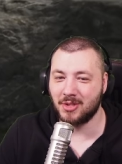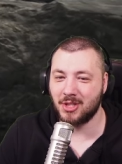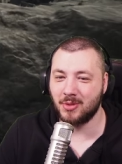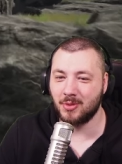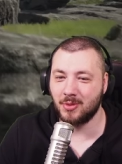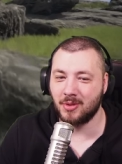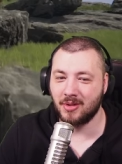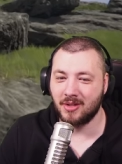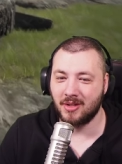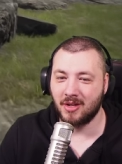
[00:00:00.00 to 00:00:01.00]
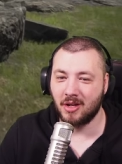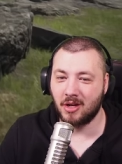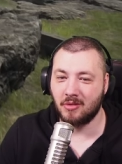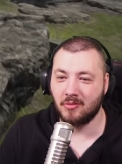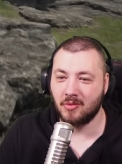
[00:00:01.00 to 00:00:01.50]
too
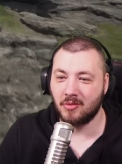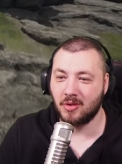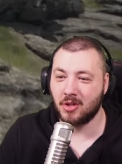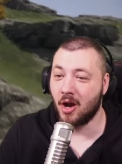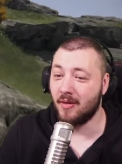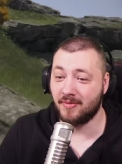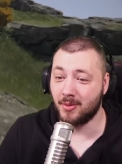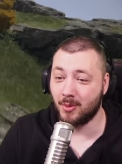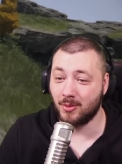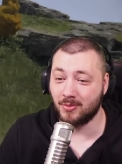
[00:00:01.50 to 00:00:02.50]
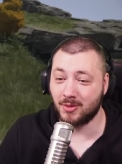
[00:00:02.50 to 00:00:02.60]
comfortable